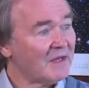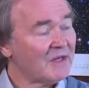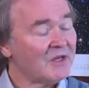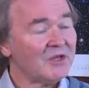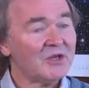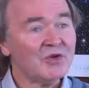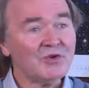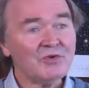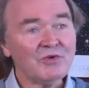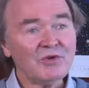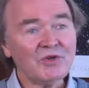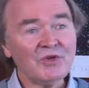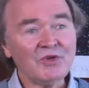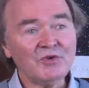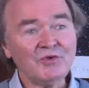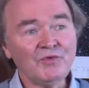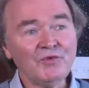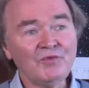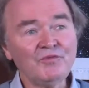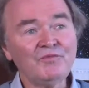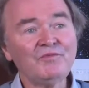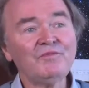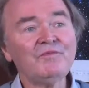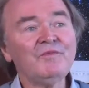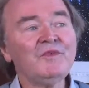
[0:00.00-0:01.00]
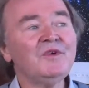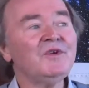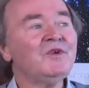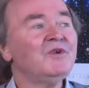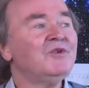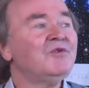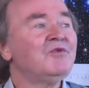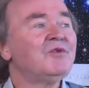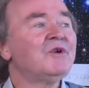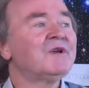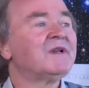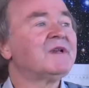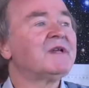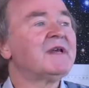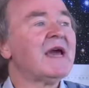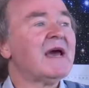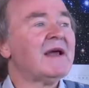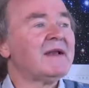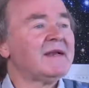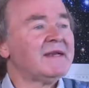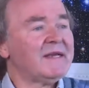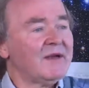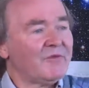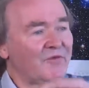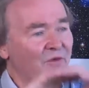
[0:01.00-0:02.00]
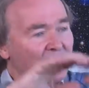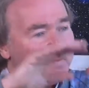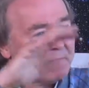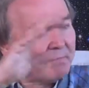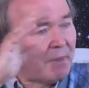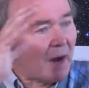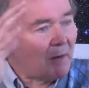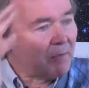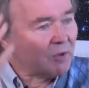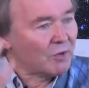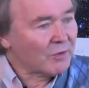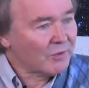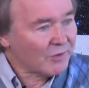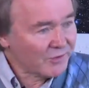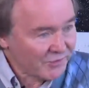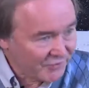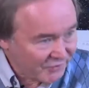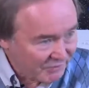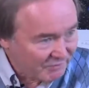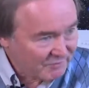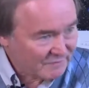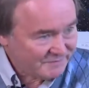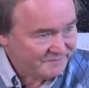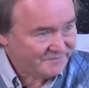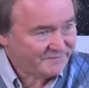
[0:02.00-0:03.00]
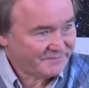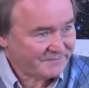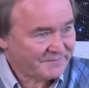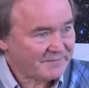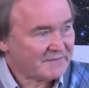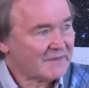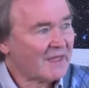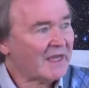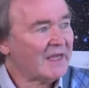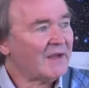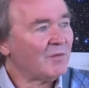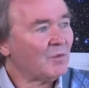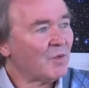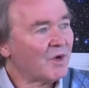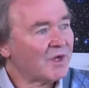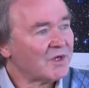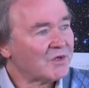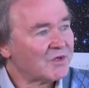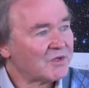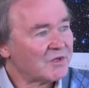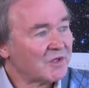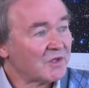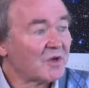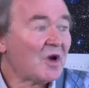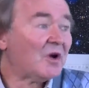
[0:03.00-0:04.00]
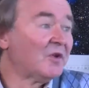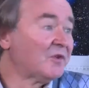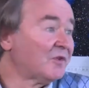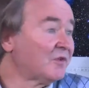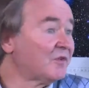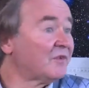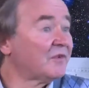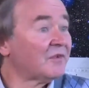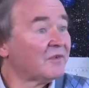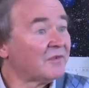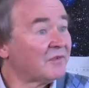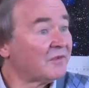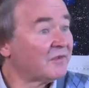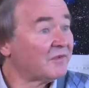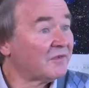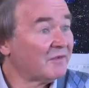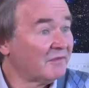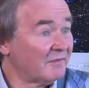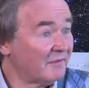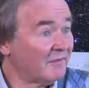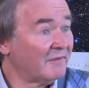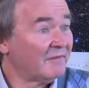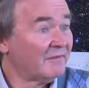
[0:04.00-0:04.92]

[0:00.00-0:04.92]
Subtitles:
you can get different bubbles in which the constants,